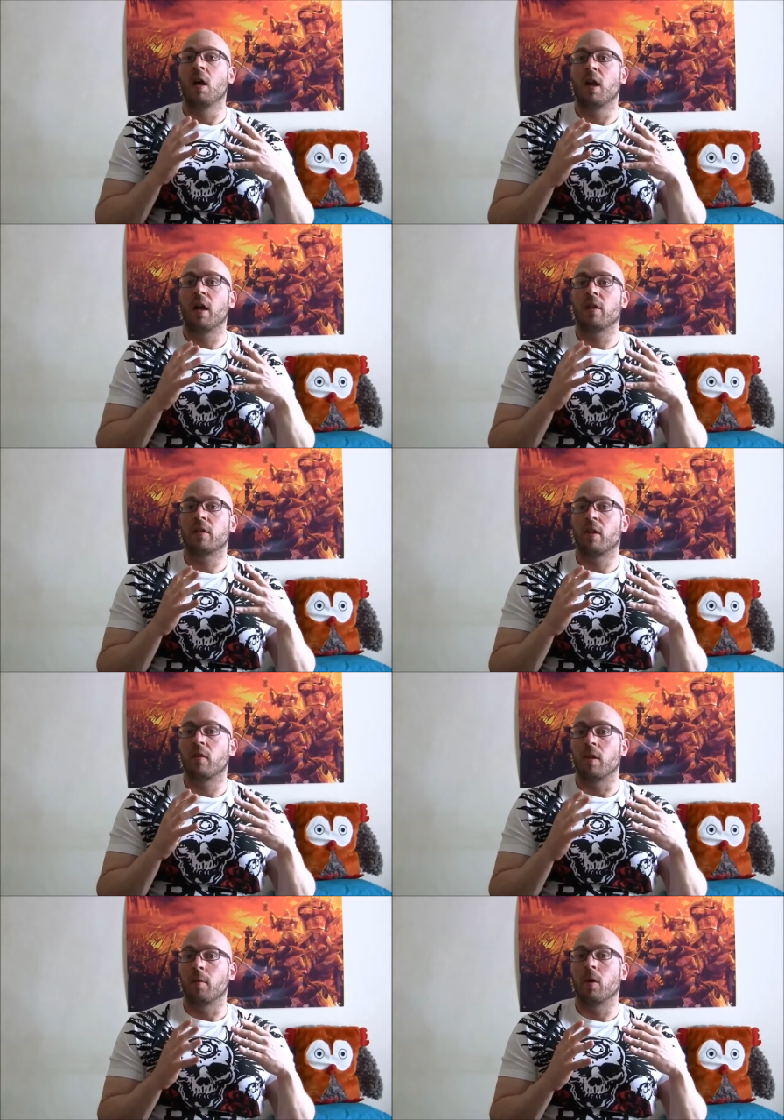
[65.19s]
A lot of the
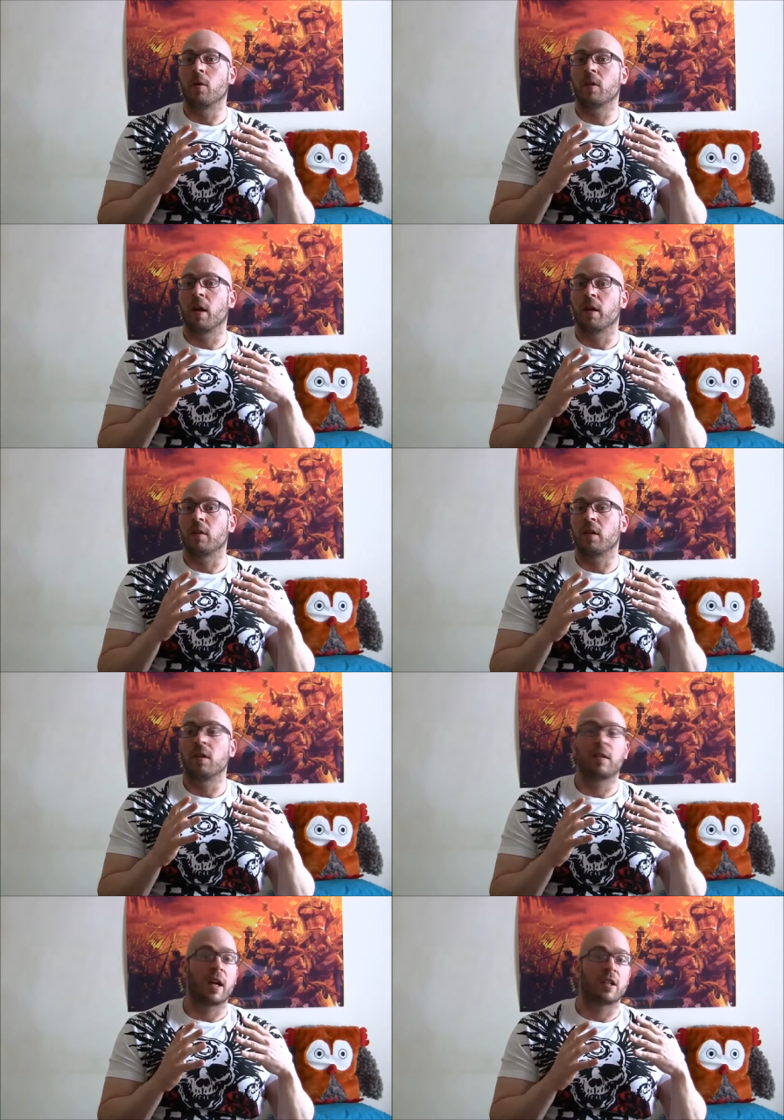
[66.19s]
stuff in the bro science
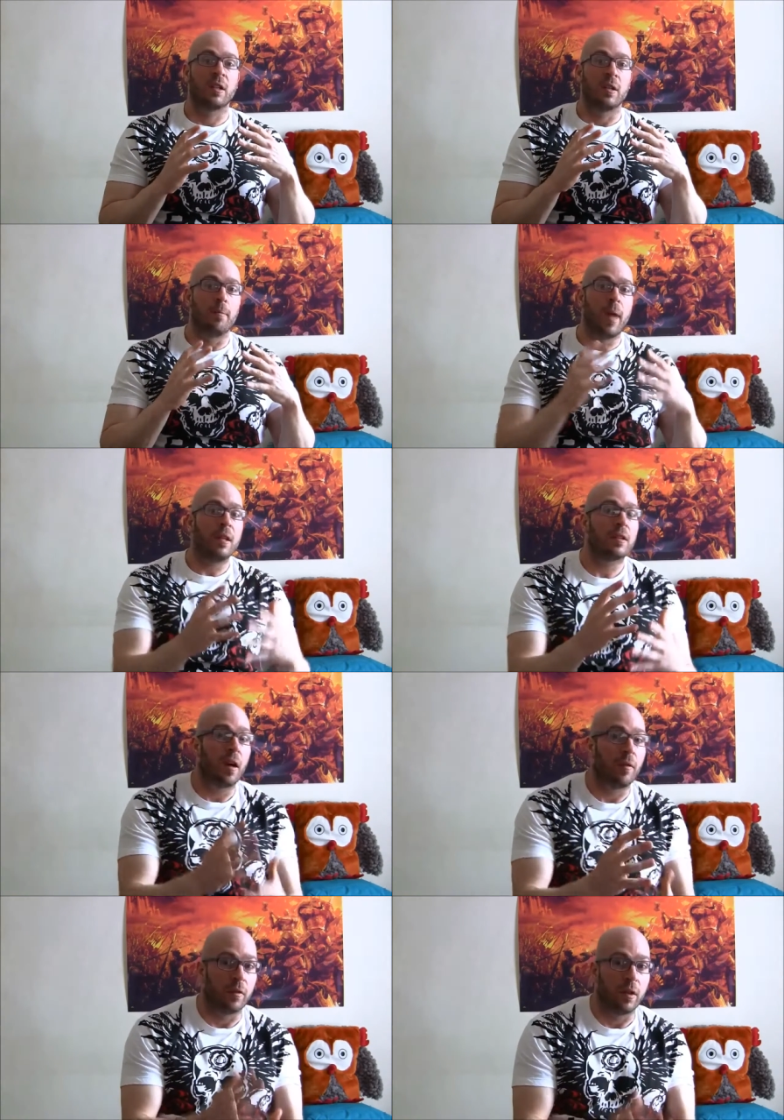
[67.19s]
is actually based
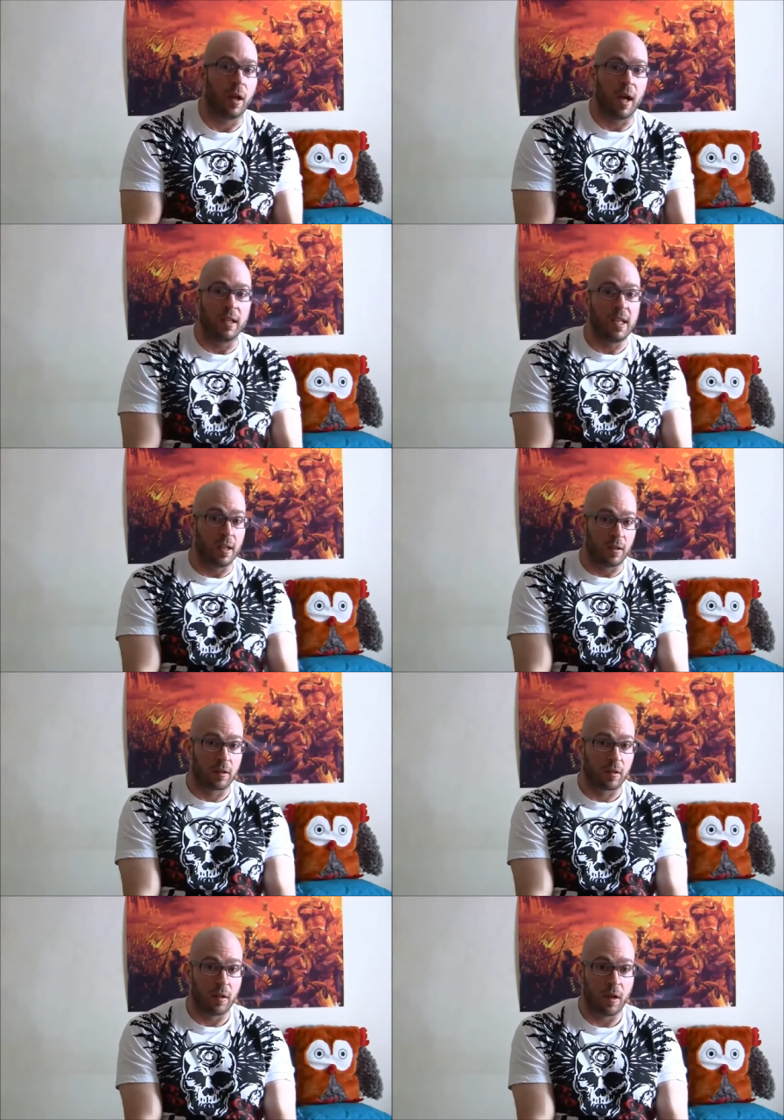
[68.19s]
off of good
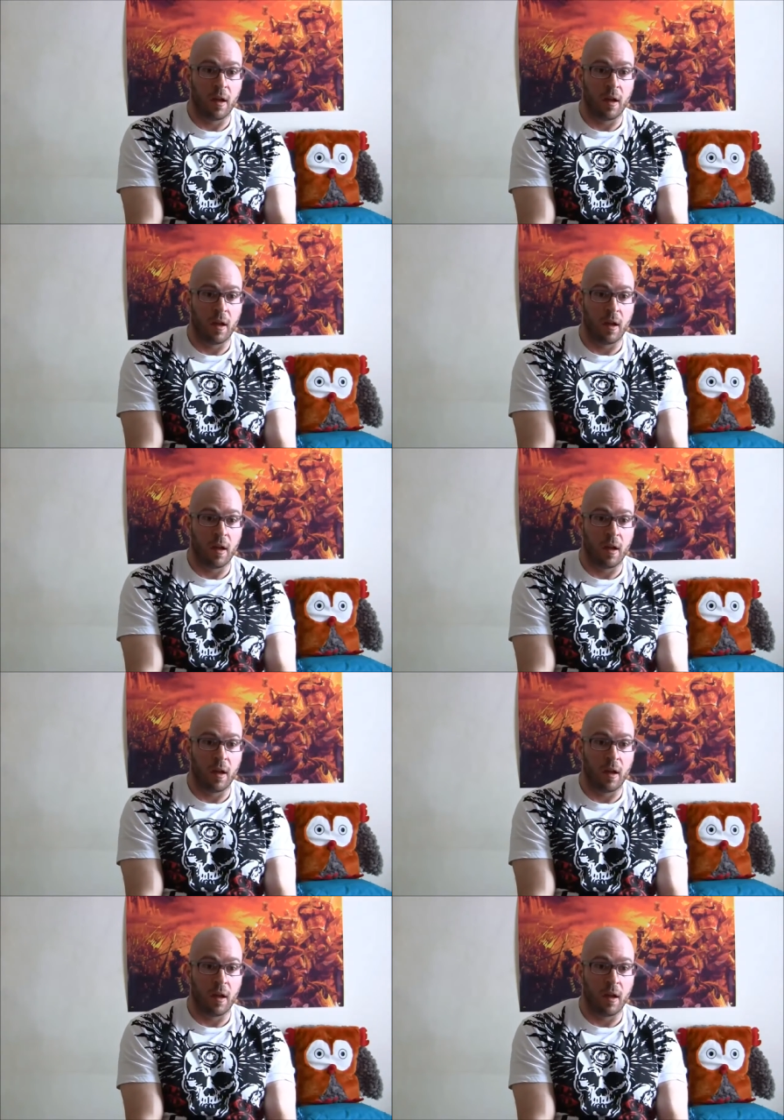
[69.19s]
ideas.